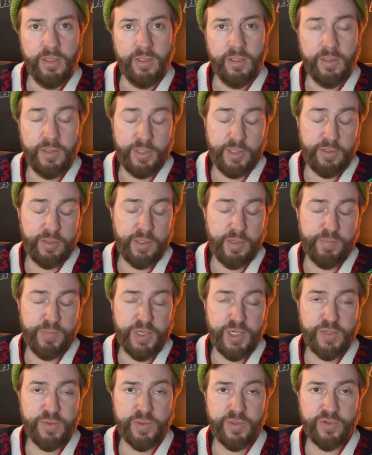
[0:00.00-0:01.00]
till the
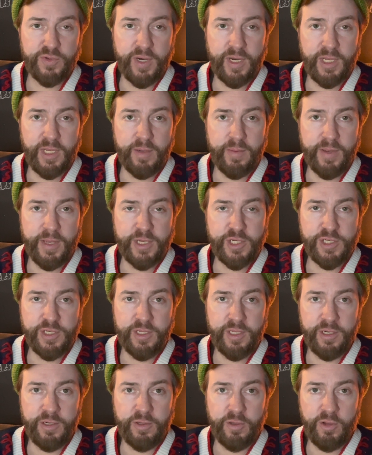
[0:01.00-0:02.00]
impeachment trial, I imagine.
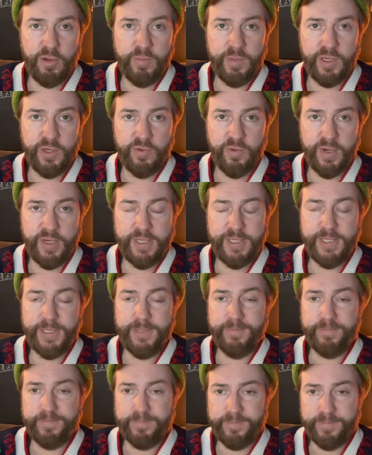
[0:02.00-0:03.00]
Then it'll all be
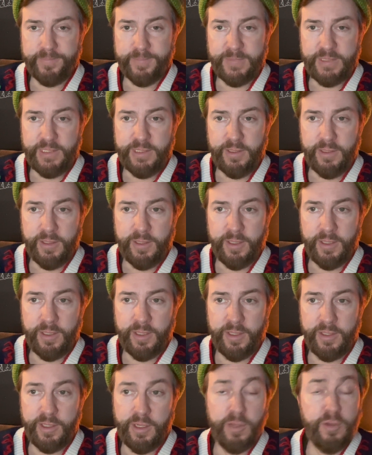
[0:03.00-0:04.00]
crazy.
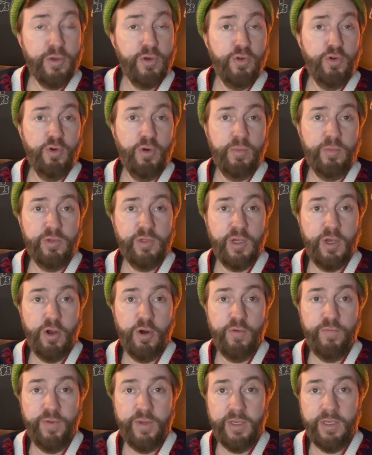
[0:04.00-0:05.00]
The other new normal,
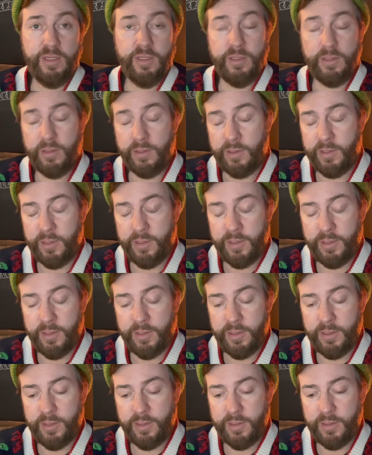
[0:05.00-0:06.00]
COVID,
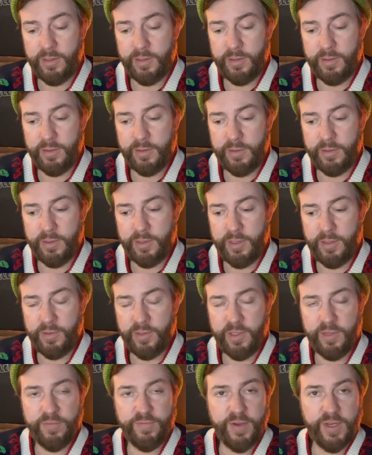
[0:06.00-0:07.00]
the
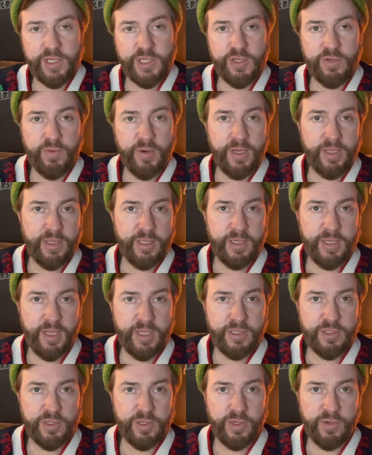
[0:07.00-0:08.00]
infection rate, the
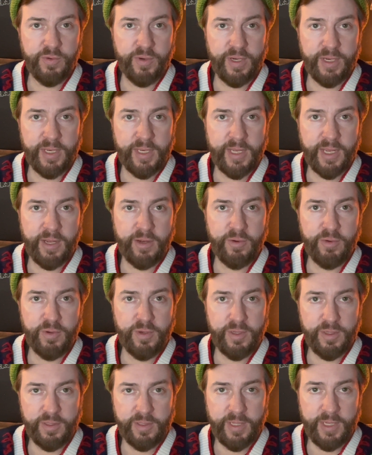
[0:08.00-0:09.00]
deaths are going
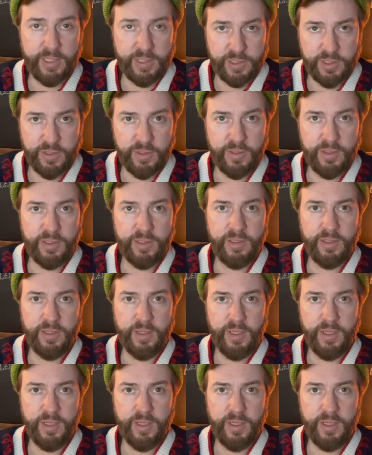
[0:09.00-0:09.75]
down. That's good.